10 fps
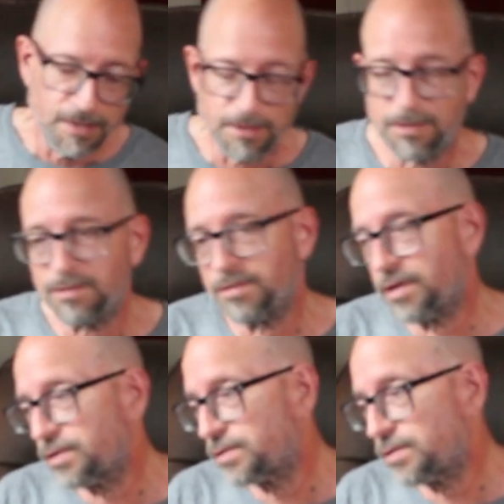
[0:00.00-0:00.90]
This is
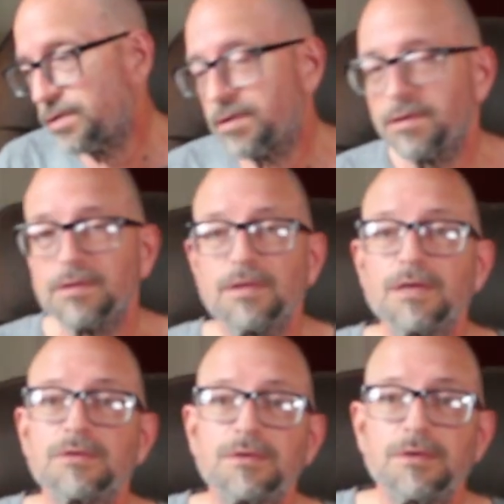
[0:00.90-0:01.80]
Dexter.
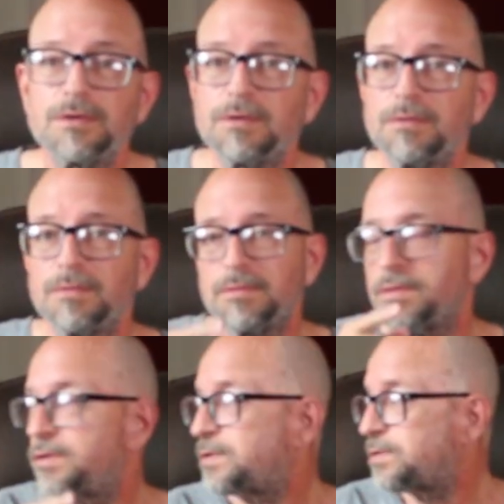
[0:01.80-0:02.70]
Dexter,
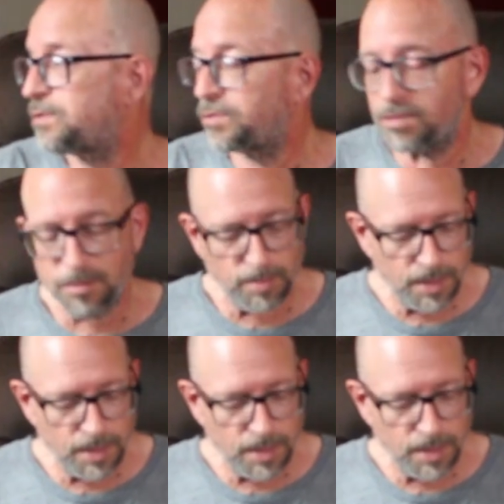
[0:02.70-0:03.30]
this is YouTube.